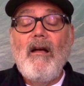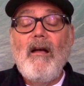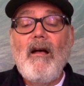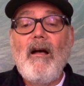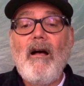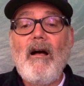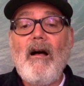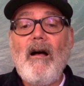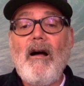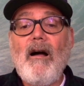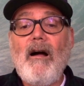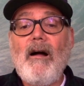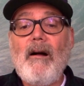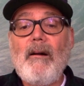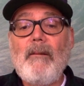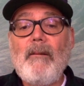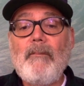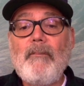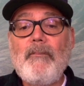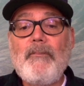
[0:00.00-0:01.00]

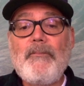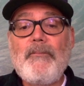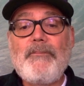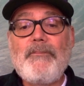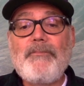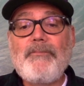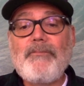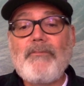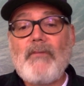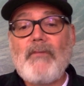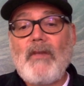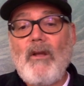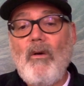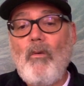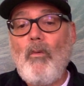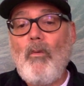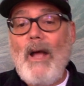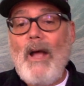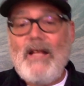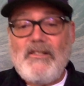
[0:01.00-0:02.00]
Um,
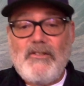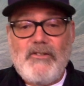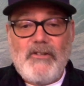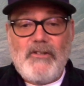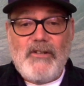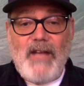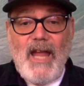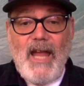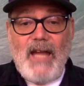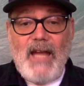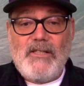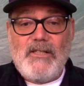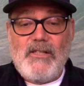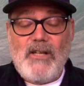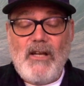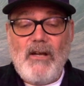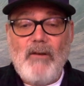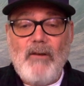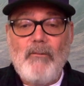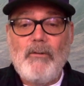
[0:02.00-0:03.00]
Western
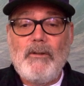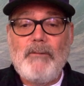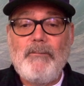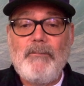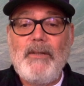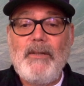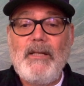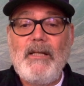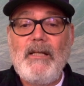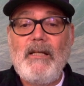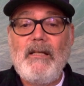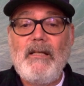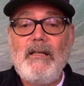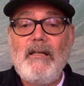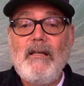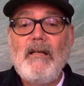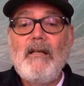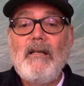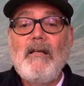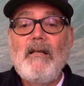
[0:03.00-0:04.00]
Asia would be
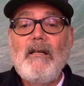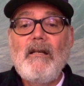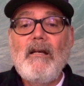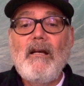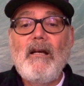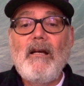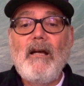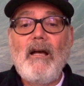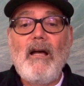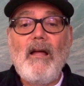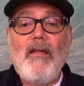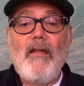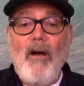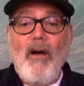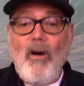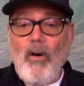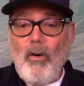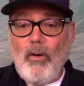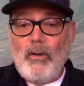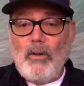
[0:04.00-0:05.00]
the
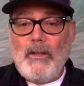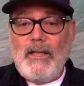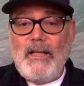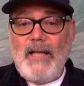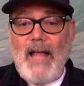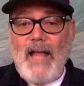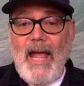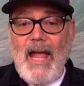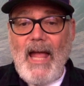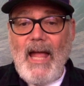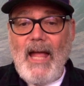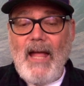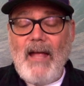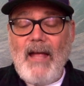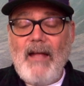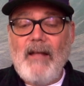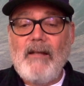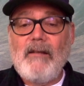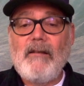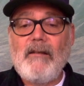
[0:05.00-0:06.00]
Holy
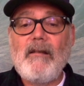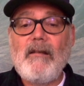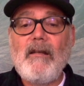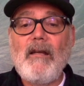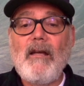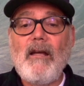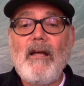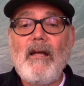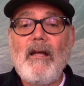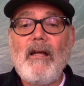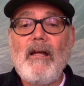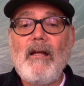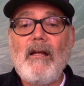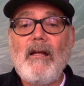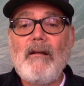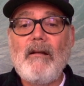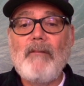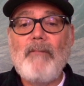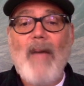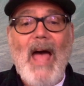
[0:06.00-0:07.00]
Land,
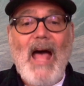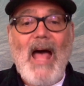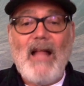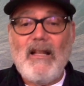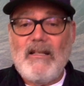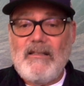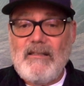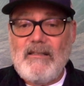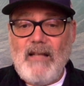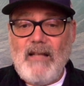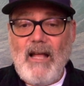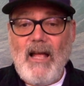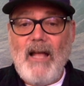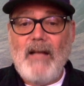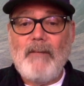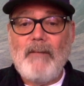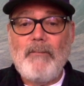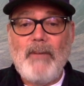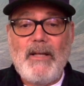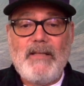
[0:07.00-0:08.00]

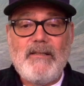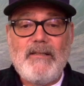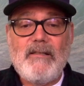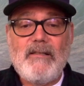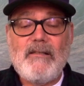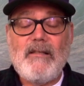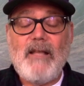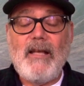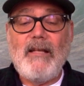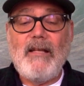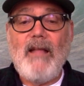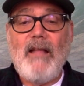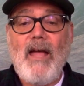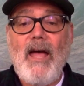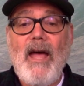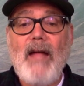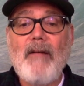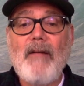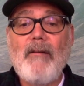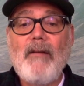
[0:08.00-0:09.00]
Palestine, places like
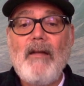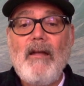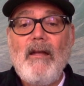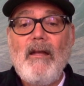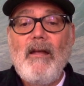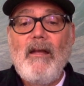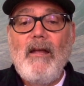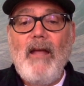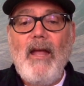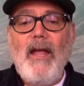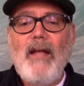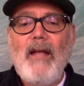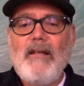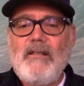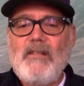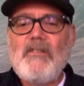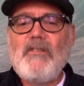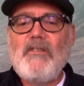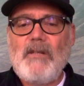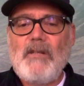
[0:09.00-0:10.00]
that. And
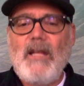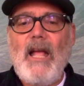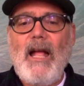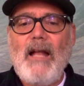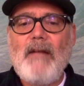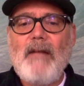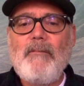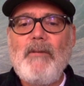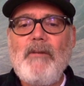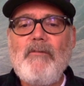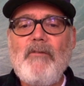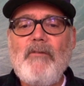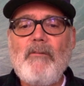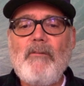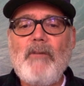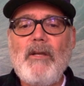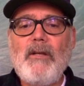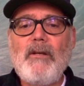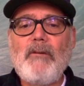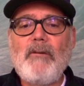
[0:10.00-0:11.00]
just kind of be
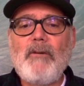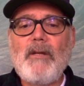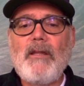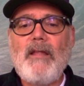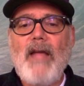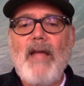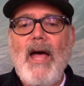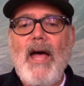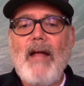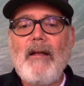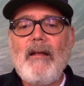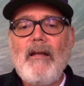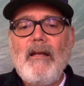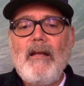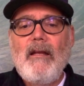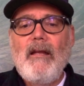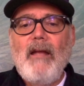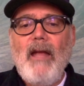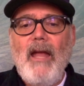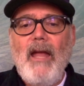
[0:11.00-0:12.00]
familiar with that.
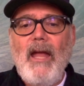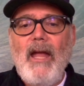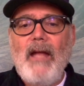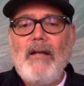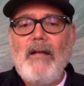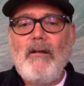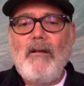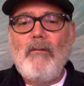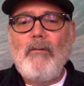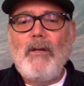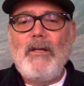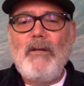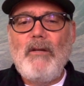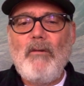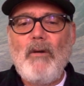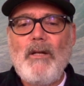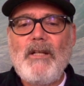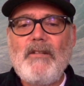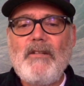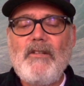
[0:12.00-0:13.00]
And what you
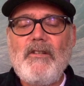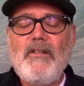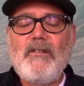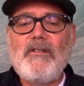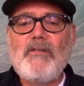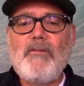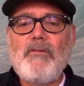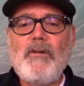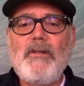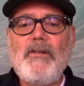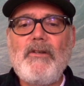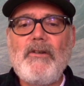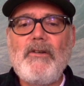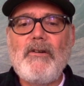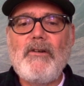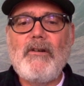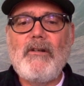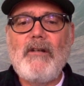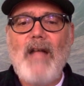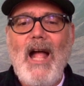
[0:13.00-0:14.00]
want to do is when
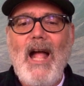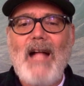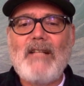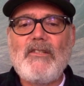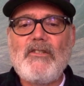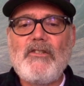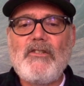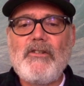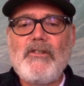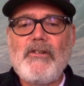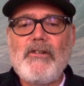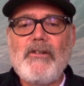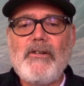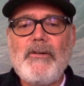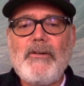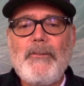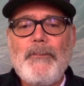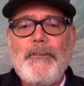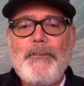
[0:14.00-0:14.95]
you're not sure,